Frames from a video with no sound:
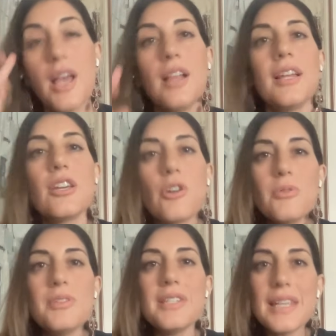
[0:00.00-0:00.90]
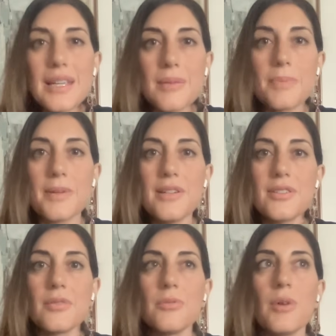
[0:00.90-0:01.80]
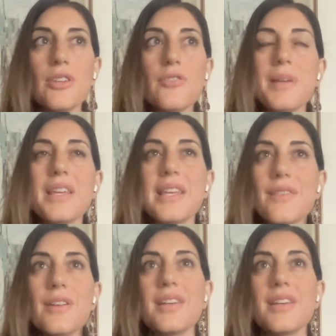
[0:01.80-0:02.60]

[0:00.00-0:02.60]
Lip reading: Like, go deep into what you've been given,